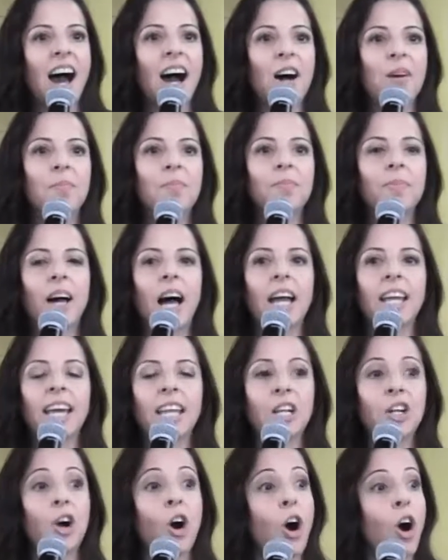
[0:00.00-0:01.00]
I
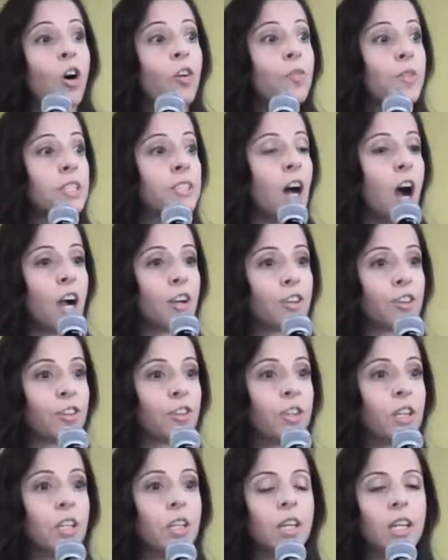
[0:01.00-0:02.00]
got a call from the
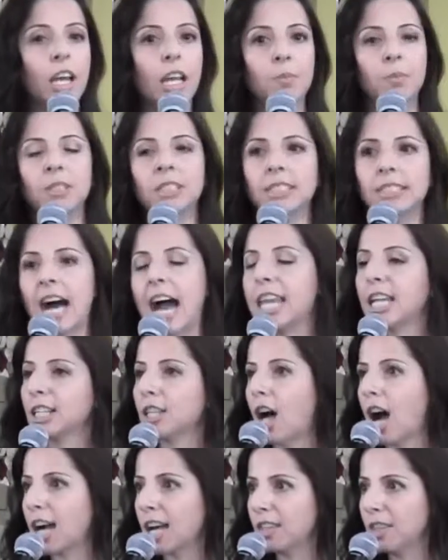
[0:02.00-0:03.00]
doctor. It was
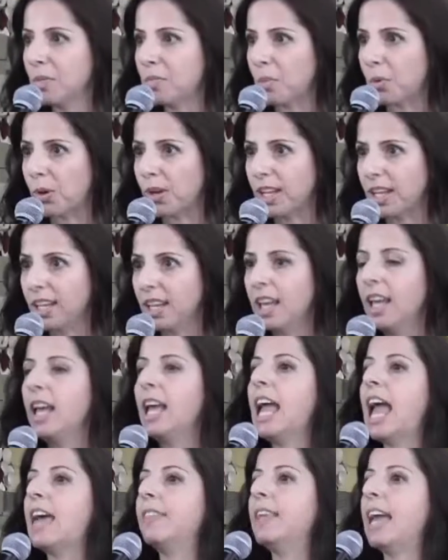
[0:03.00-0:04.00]
9 o'clock in the
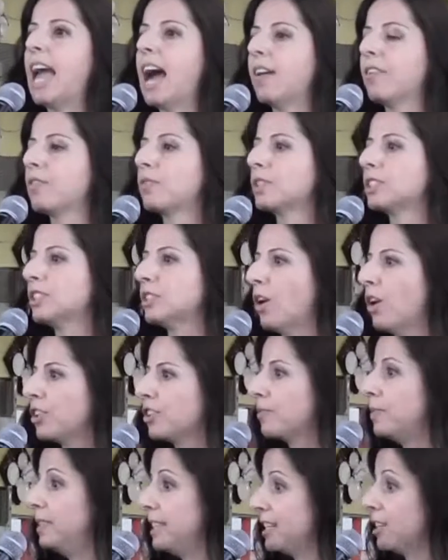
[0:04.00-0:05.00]
morning, and they have the
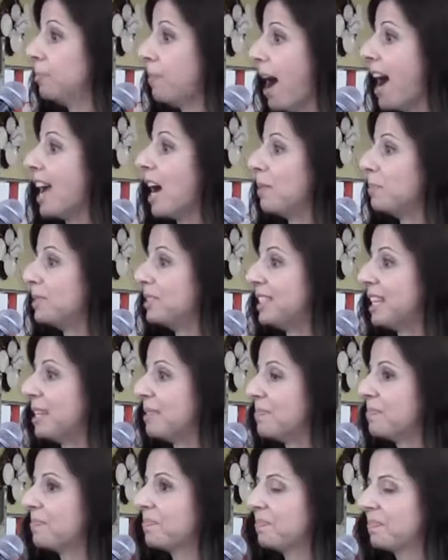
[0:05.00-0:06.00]
results of the needle
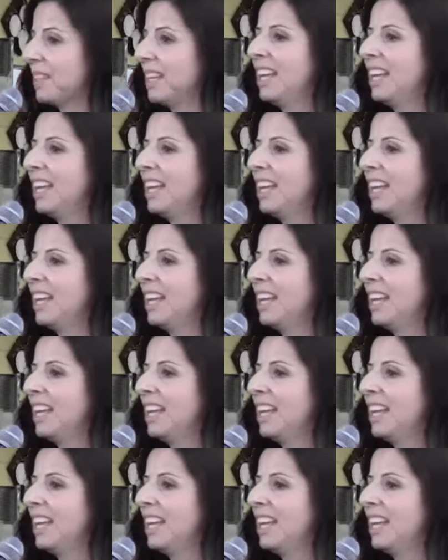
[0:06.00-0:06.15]
biopsy.